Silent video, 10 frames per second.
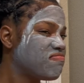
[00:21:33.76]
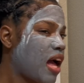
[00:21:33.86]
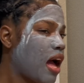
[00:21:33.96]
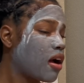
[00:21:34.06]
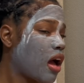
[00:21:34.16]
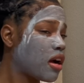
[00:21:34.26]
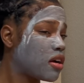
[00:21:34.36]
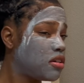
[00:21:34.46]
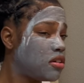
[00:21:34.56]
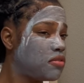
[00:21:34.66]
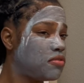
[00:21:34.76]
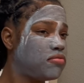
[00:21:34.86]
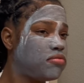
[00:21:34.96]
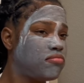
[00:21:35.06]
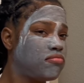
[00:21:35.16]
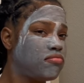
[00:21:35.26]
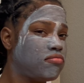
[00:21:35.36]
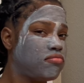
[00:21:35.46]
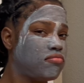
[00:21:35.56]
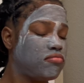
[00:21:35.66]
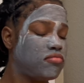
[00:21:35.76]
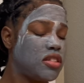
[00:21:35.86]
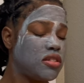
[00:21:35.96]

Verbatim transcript: I, I could have this